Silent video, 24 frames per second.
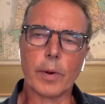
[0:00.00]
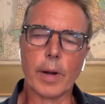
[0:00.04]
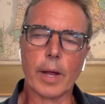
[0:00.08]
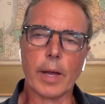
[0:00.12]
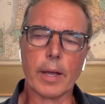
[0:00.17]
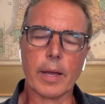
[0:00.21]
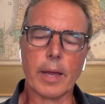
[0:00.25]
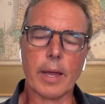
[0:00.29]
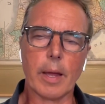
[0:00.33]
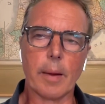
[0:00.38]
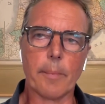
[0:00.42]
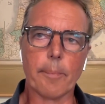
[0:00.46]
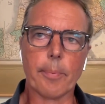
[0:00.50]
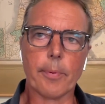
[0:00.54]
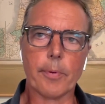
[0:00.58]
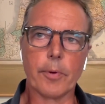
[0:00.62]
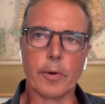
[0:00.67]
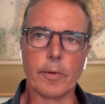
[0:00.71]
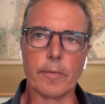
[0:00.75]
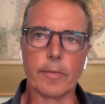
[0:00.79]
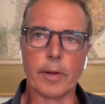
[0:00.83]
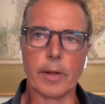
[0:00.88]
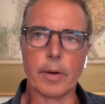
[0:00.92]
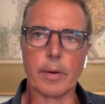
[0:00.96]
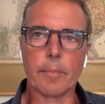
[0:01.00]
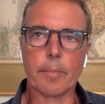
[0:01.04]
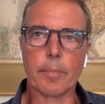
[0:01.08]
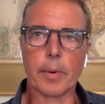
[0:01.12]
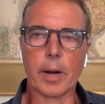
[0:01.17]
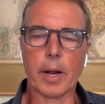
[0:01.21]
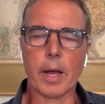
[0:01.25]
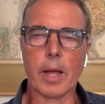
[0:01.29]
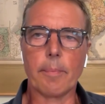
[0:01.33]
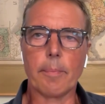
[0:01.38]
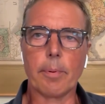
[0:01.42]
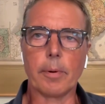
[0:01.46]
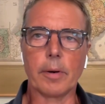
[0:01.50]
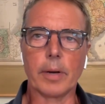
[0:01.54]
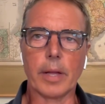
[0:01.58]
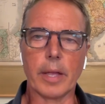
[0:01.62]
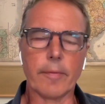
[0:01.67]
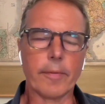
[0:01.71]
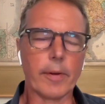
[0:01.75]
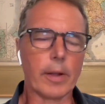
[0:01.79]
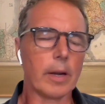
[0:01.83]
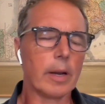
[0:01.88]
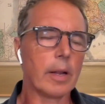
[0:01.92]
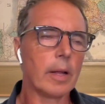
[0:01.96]
and I can't prove it, but I
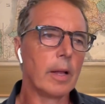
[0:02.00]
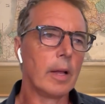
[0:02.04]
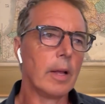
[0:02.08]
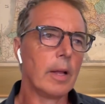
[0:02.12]
believe it.